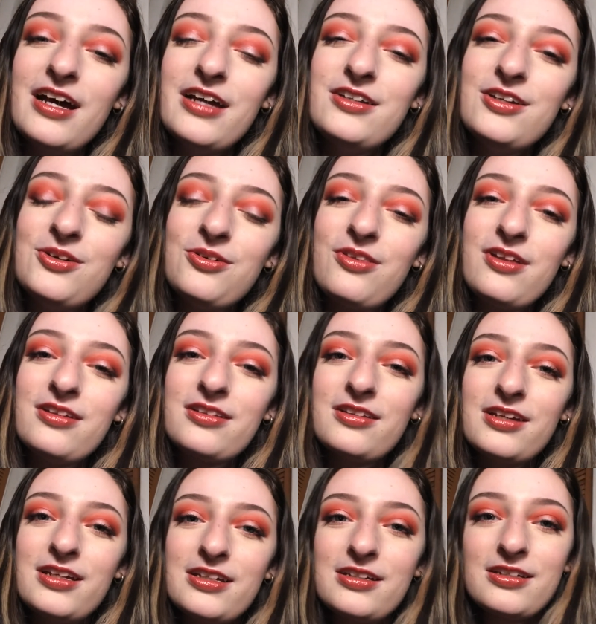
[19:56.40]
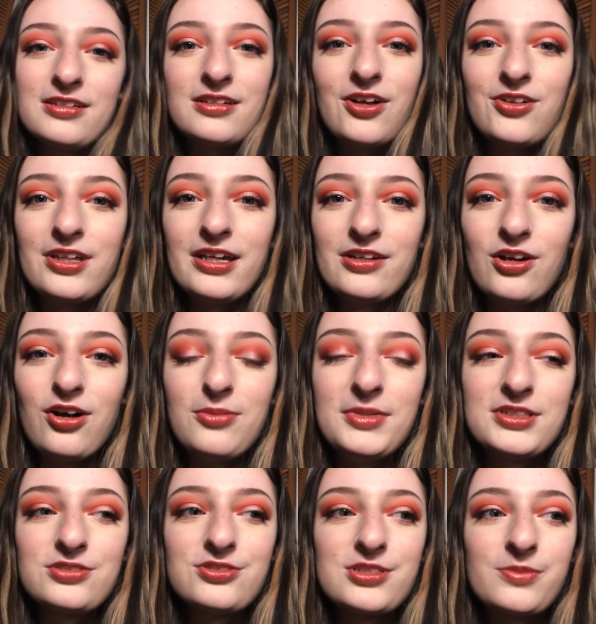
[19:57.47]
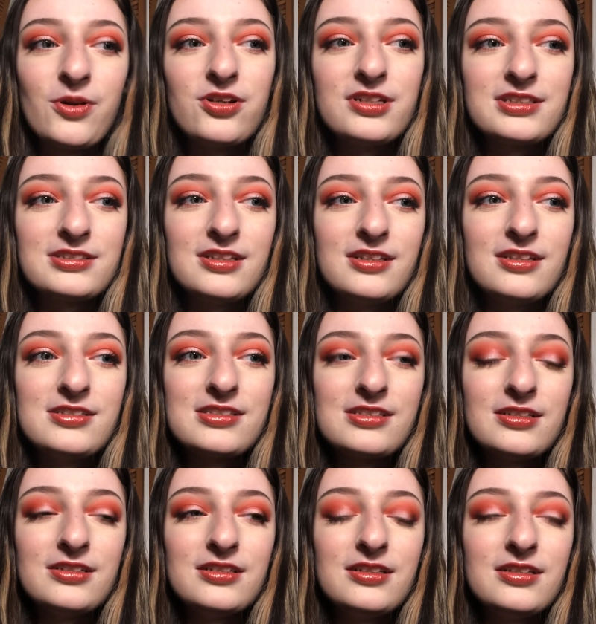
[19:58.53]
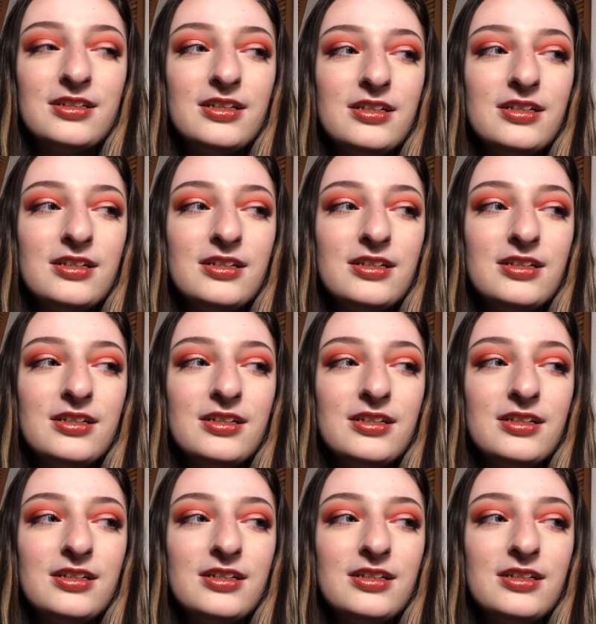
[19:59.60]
I know that, like, I'll get comments responding to this, and